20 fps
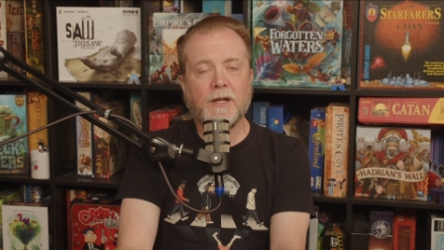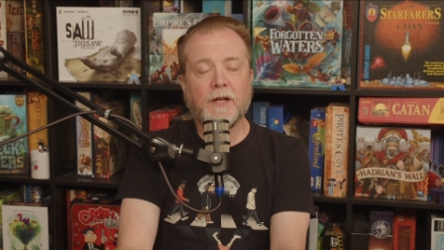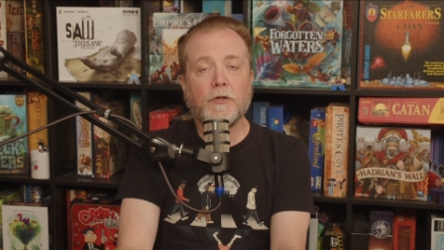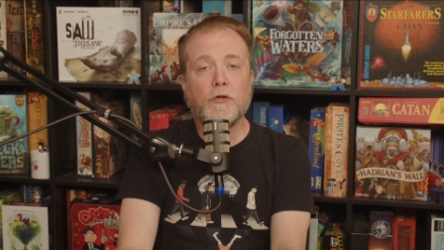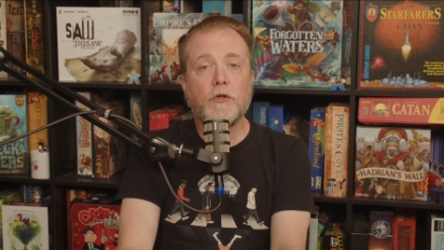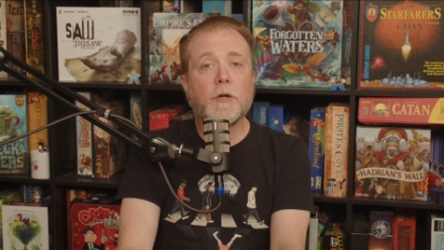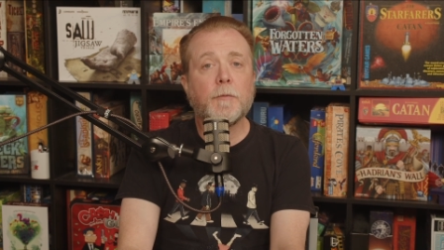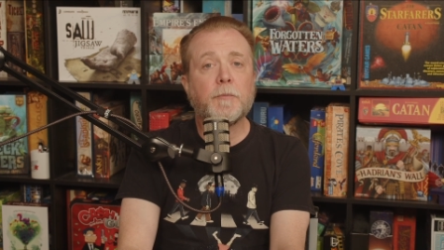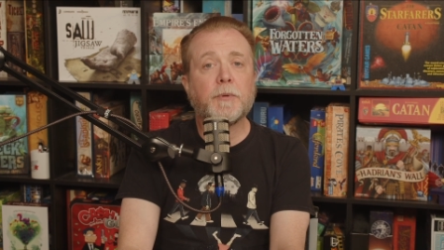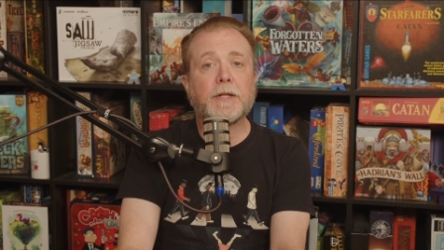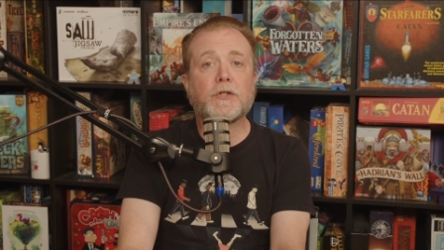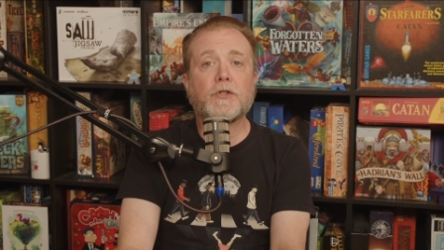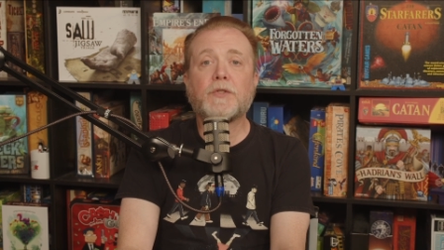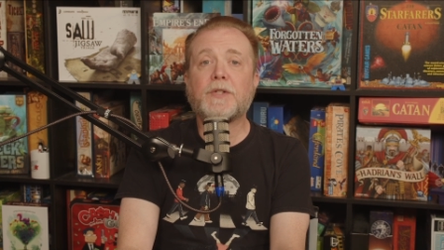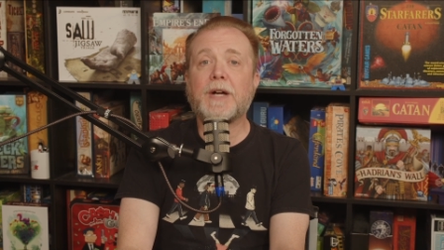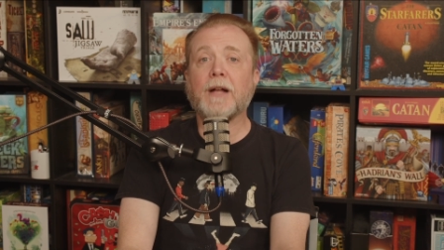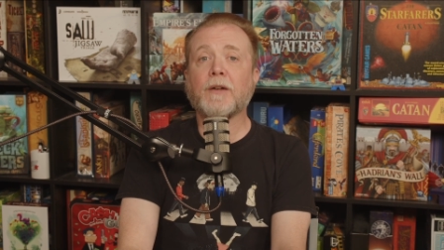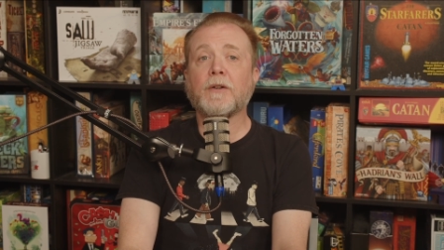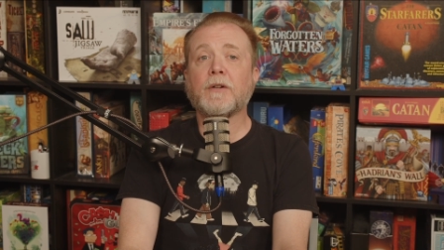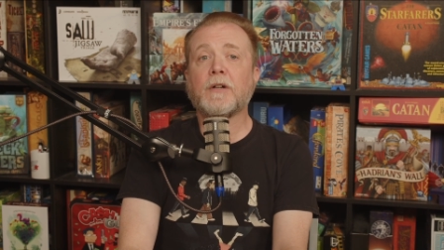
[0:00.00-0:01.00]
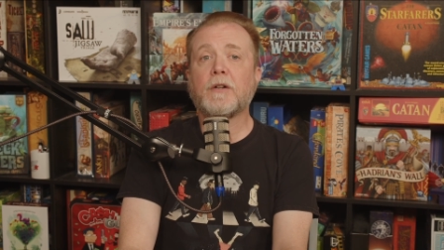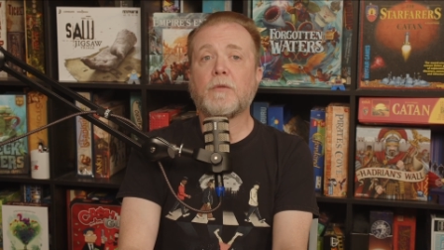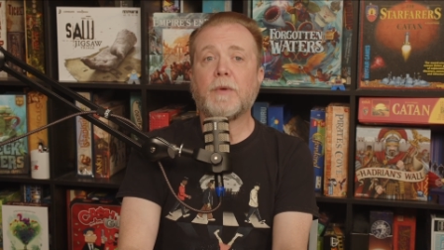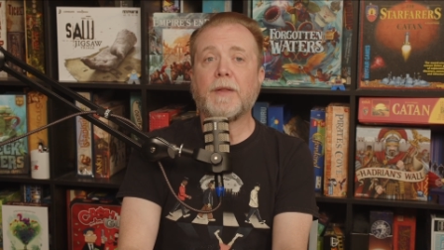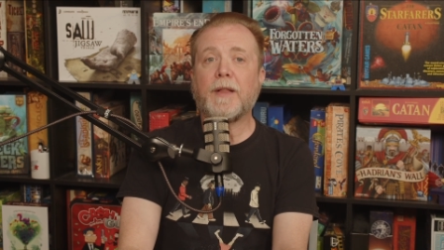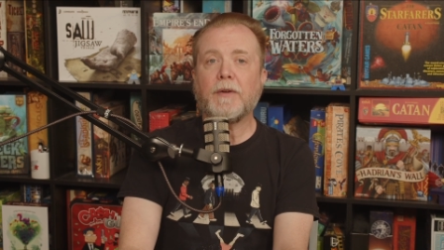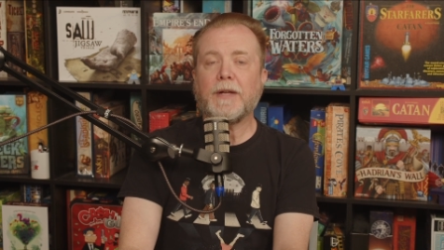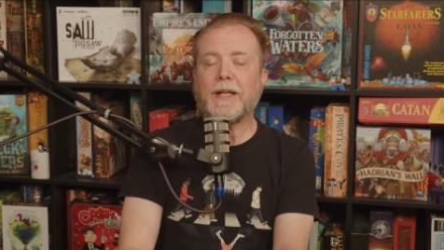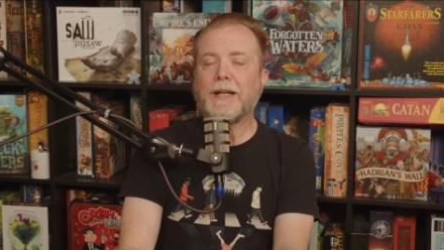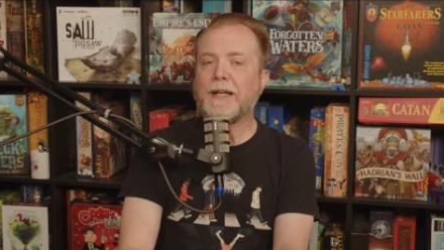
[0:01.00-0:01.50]
You can pledge $1
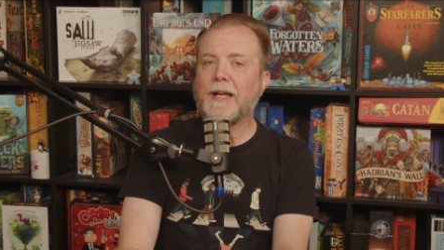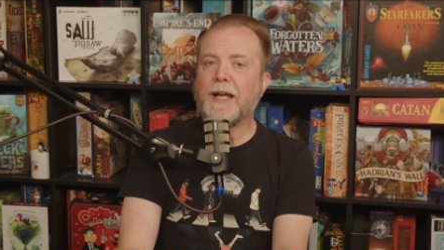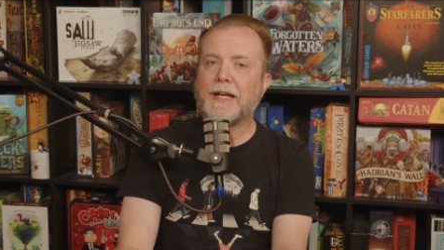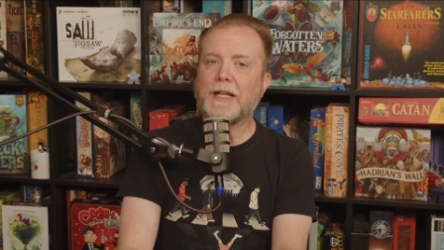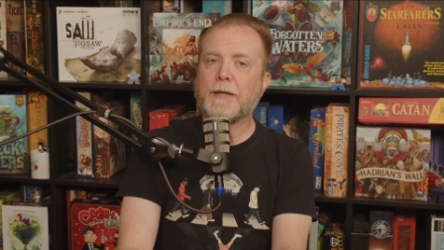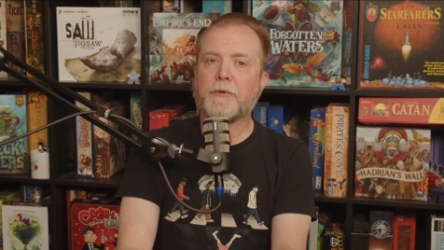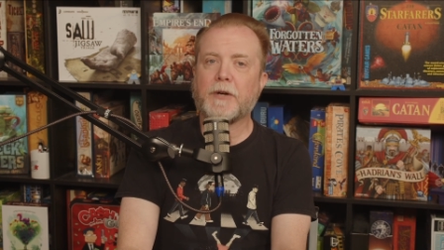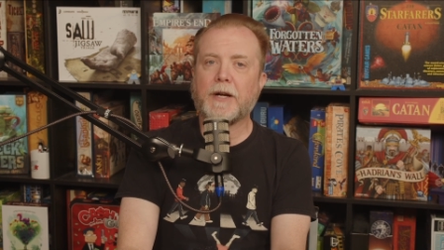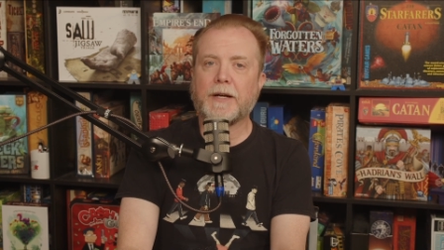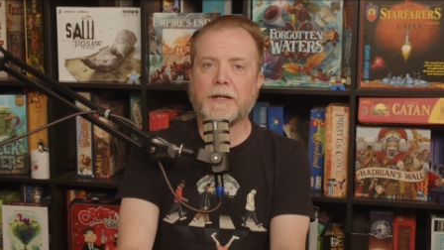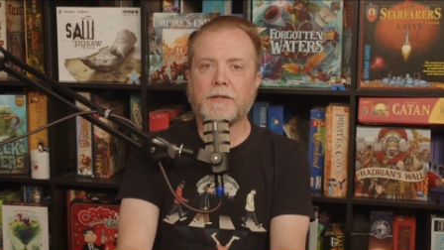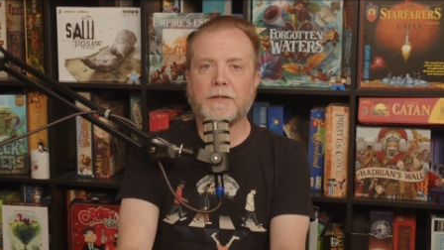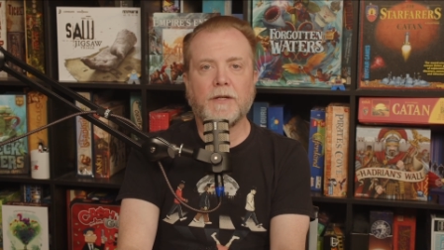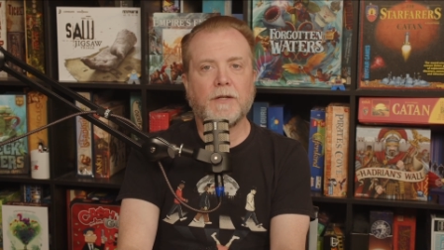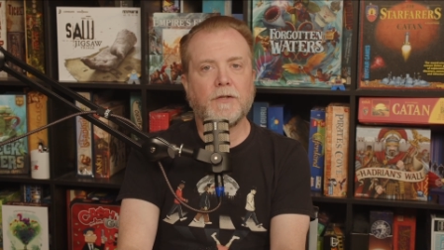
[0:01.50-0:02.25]
without getting any product